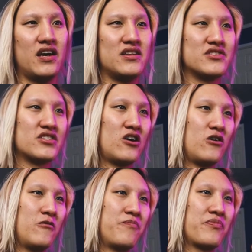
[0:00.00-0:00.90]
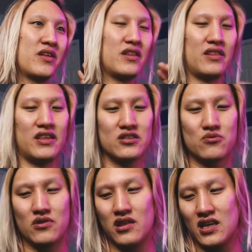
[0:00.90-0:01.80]
And so
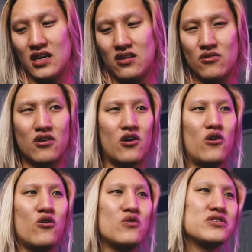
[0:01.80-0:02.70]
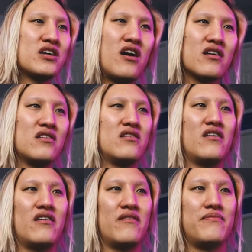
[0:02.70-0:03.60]
this would lead to a whole
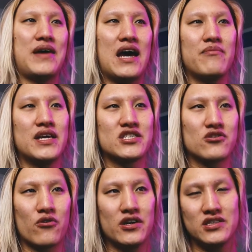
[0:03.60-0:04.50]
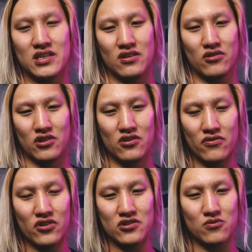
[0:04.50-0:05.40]
saga of Batman stories and
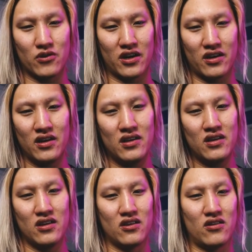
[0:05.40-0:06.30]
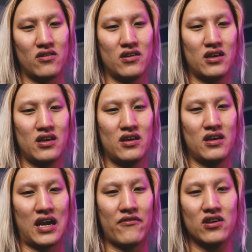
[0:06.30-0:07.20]
universe where, you know,
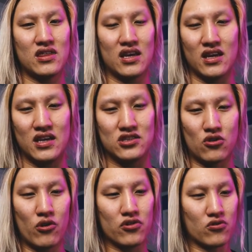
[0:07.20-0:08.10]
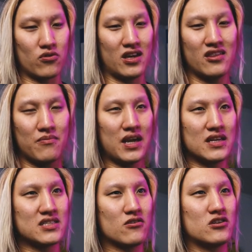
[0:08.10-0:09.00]
everything he's going through in the
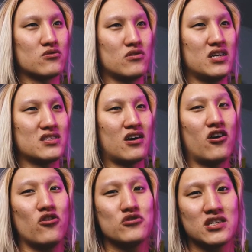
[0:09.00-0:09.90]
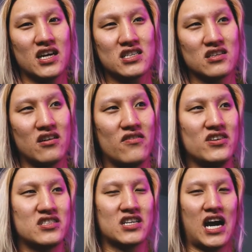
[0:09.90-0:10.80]
main series is a hallucination of
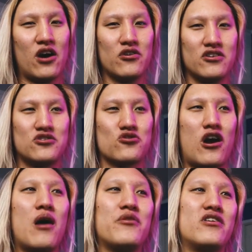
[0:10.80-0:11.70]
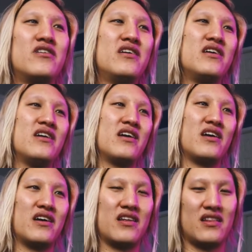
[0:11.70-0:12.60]
his childhood trauma
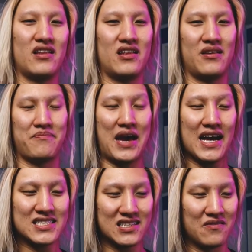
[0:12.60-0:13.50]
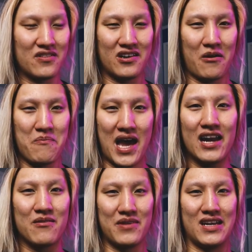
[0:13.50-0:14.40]
and massive
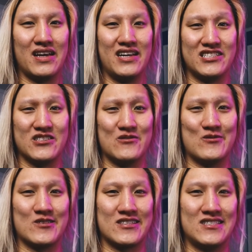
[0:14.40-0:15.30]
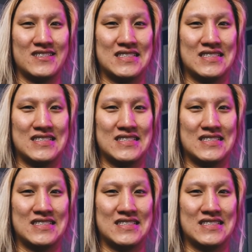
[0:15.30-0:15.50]
abandonment issues.